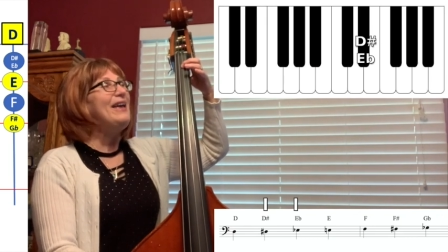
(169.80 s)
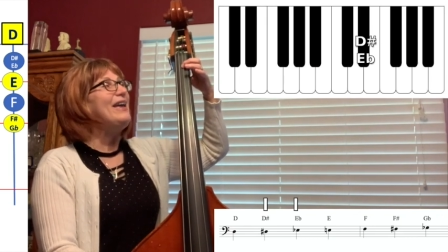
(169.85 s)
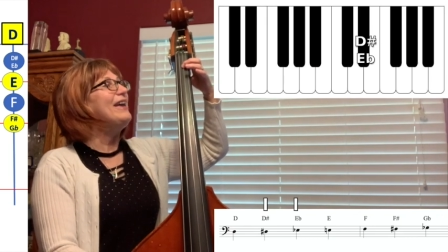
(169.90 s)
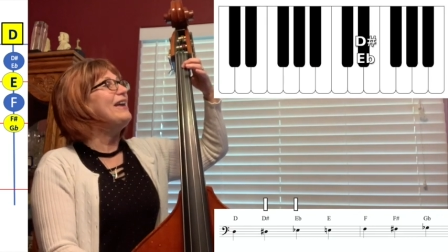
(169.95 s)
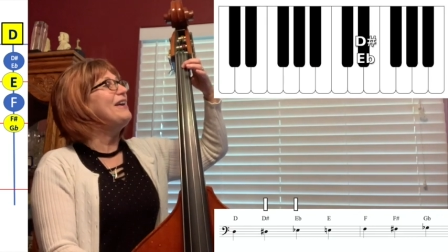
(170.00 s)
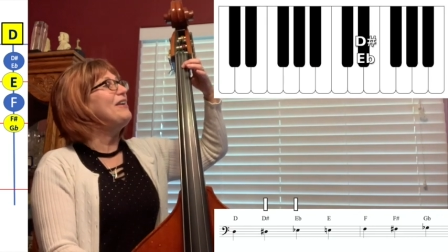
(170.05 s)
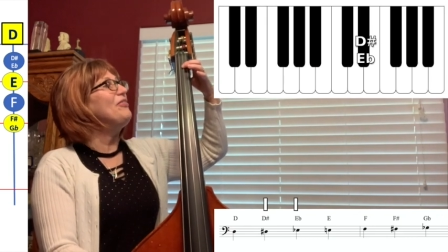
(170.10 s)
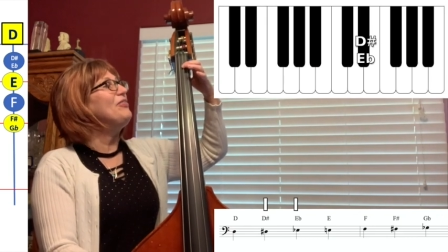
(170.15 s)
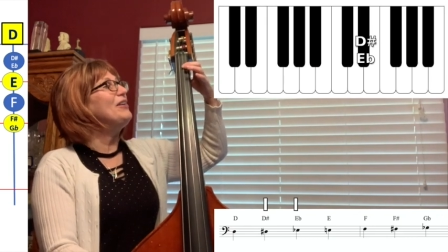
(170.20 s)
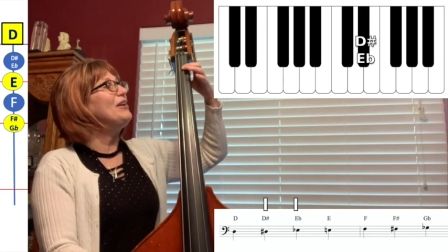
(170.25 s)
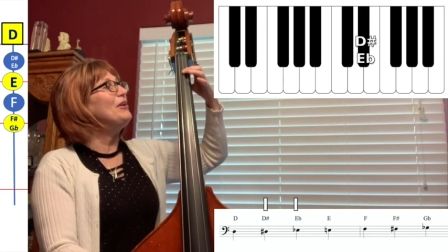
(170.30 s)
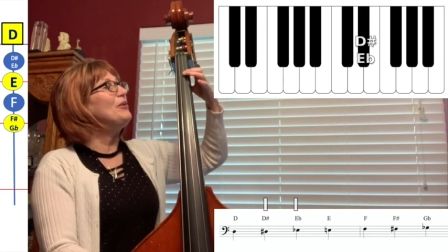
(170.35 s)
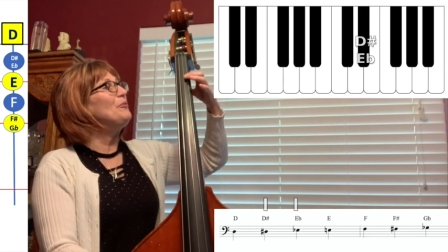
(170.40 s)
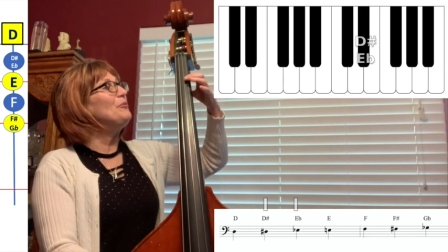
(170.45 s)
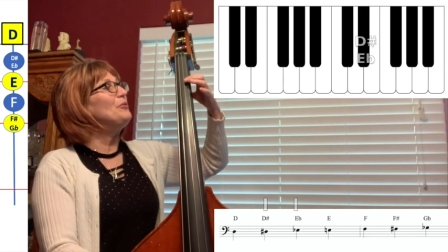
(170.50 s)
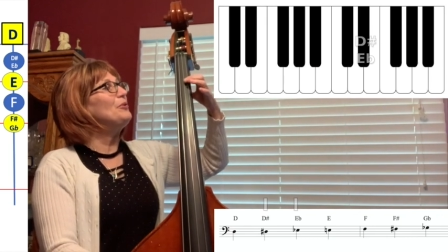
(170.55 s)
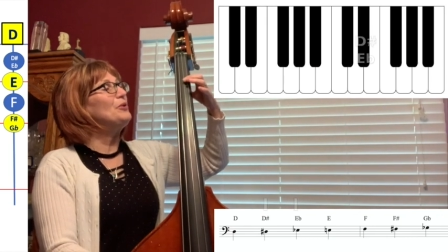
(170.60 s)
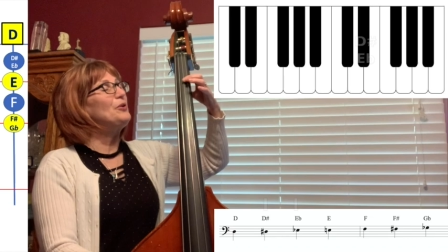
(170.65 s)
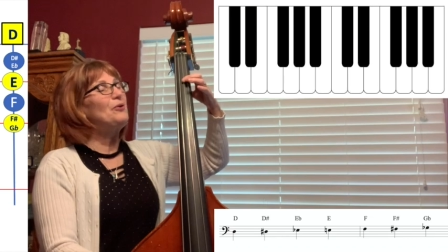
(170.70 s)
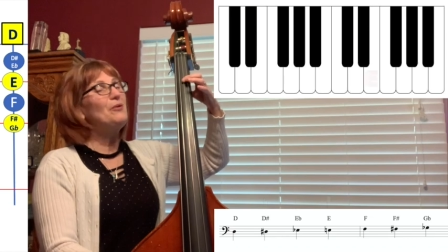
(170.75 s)
And then
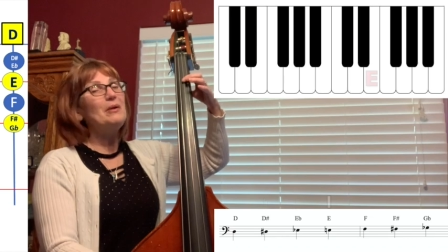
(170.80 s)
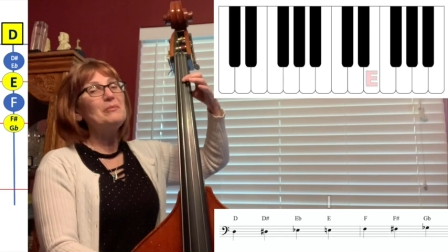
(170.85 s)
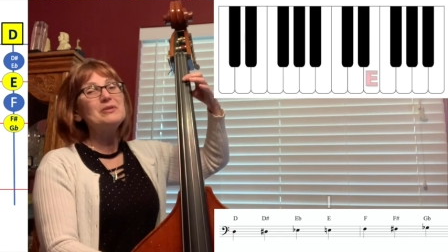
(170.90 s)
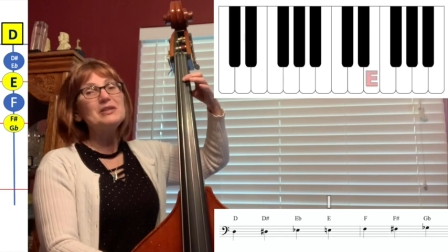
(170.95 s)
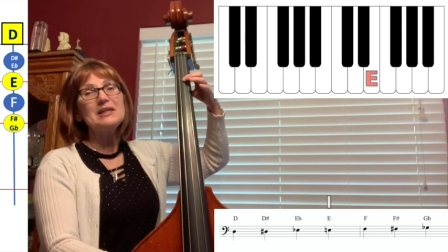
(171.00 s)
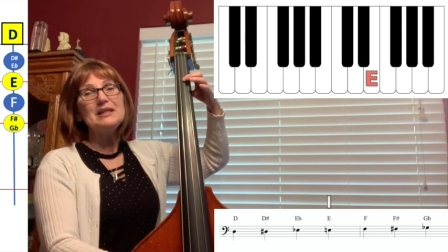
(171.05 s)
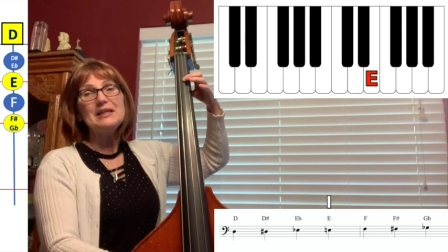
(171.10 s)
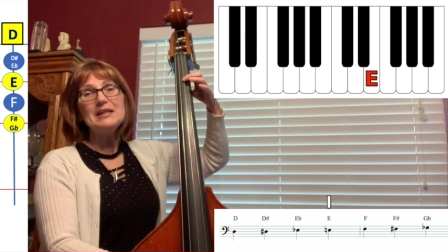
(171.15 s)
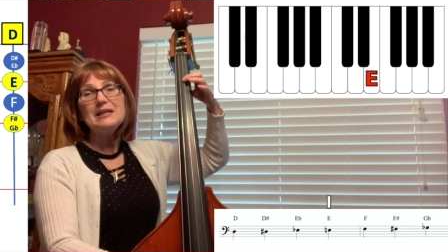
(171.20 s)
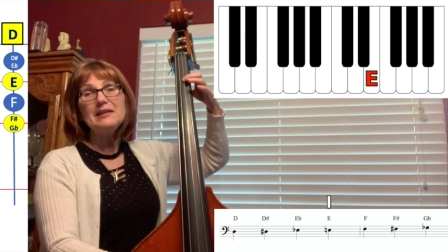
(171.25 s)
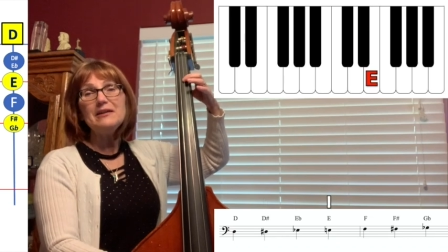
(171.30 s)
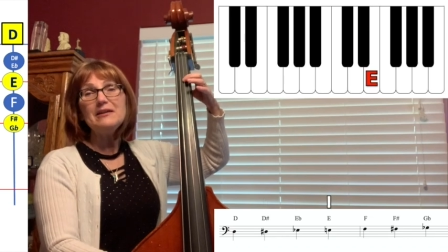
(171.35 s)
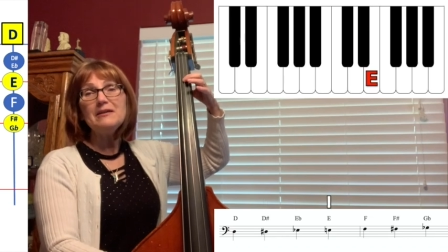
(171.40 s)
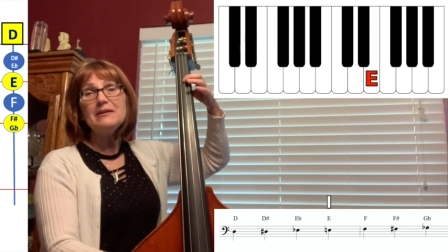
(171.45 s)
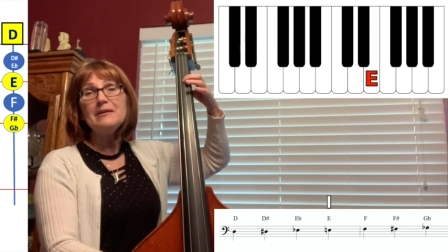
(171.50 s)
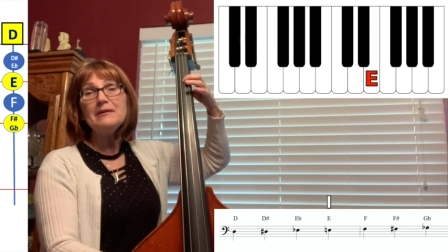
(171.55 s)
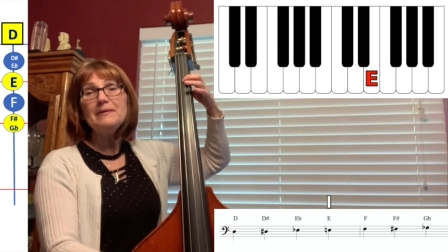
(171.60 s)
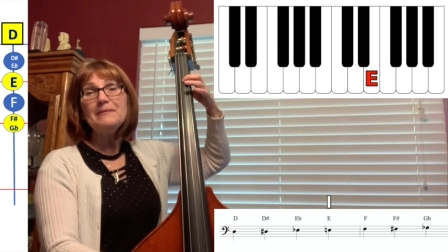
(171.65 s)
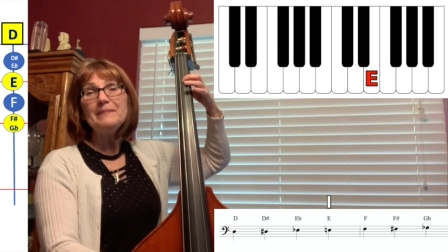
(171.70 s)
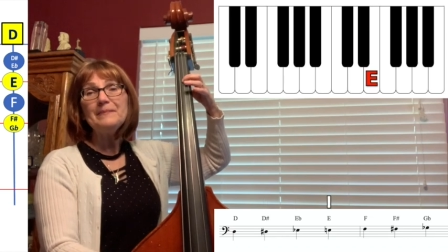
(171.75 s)
we'll go up to
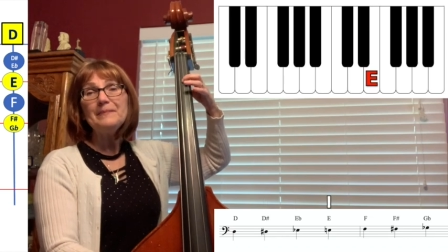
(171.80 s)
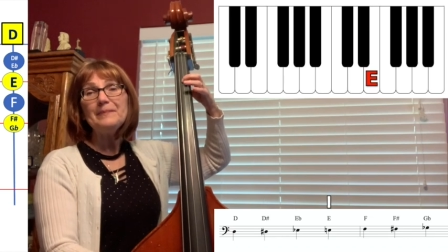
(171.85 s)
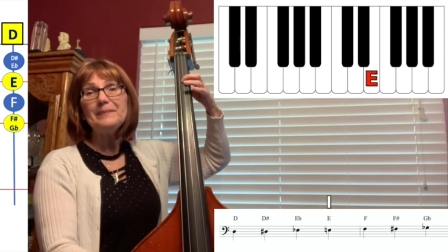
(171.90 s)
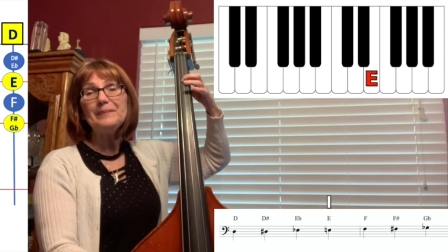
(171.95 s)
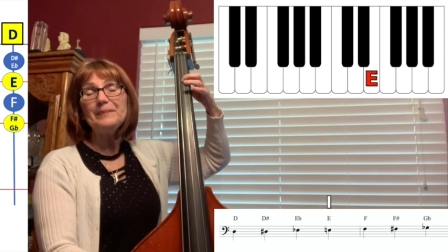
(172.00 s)
E,